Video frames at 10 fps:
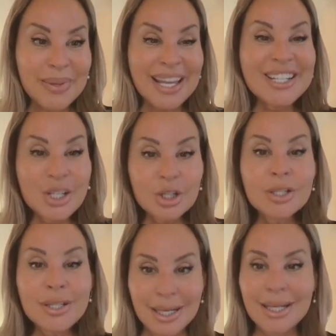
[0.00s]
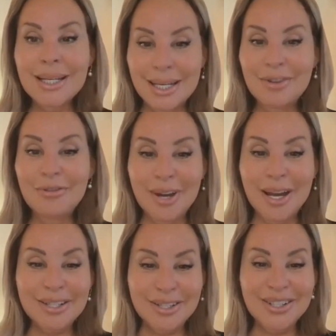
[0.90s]
It's your dignity
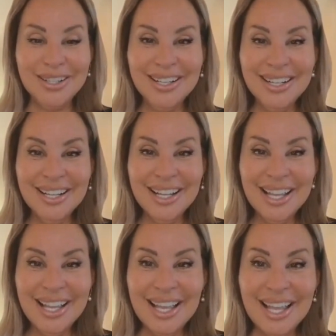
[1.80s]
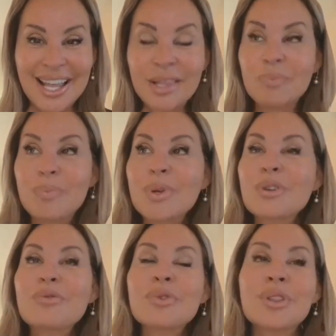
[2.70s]
factor. And the
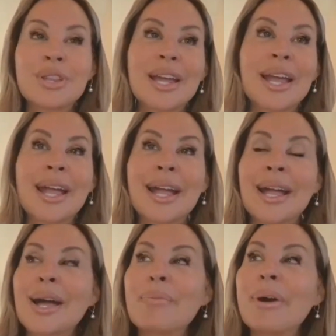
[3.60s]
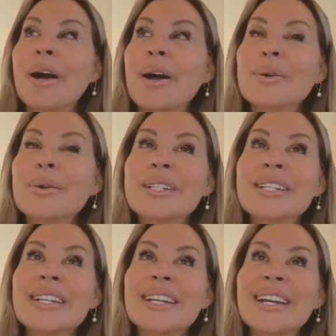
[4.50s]
beautiful thing
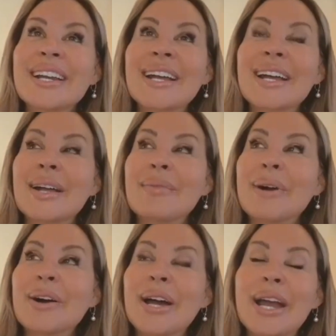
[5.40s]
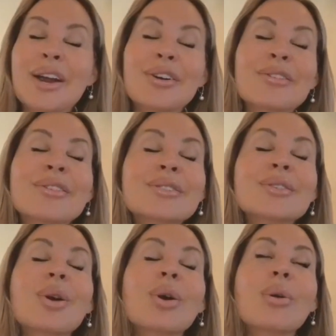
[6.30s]
about I heard
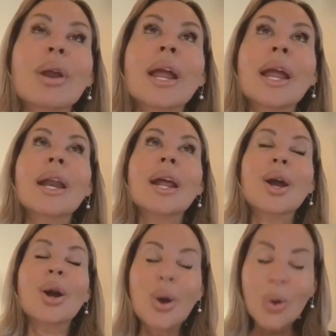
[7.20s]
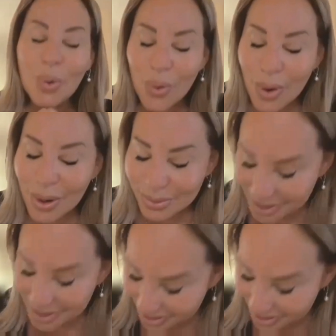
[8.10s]
this great quote the